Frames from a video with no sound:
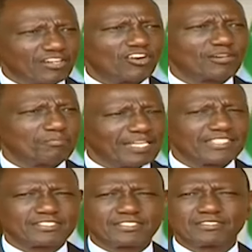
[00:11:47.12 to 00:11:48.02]
and God
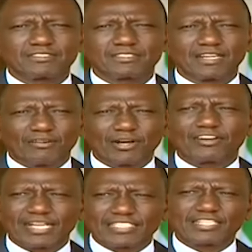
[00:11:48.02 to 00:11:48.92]
bless
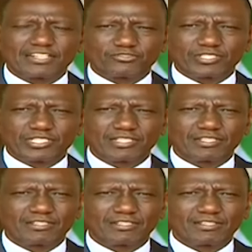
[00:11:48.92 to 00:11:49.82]
our great country,
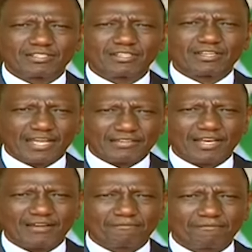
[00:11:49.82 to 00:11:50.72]

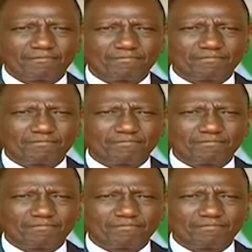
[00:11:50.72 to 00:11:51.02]
Kenya.